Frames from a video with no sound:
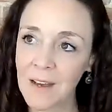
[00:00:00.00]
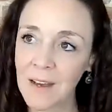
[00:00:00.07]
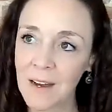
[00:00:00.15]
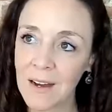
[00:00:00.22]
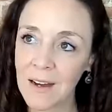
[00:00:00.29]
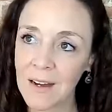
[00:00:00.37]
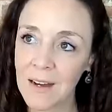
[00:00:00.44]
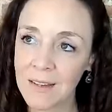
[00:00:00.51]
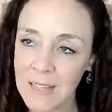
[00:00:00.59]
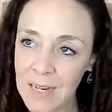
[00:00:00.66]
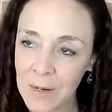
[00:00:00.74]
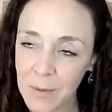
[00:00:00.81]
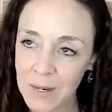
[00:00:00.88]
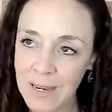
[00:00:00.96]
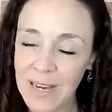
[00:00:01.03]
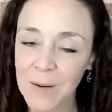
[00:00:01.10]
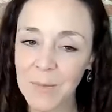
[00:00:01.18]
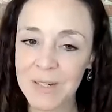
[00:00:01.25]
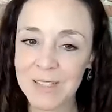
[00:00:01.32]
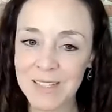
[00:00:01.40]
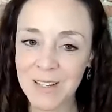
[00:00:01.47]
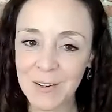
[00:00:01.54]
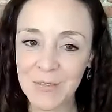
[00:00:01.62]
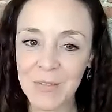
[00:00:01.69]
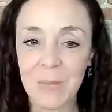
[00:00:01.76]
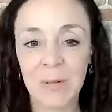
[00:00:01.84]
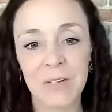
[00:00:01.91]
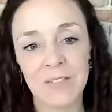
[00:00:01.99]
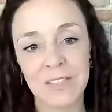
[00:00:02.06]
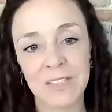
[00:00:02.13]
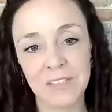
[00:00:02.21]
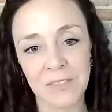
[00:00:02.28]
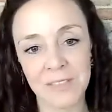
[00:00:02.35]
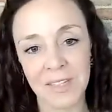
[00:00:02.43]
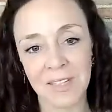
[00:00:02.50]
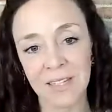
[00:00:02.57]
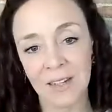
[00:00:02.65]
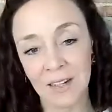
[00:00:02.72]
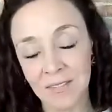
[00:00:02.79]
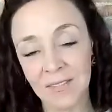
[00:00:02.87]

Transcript: And now I allow myself the privilege of saying I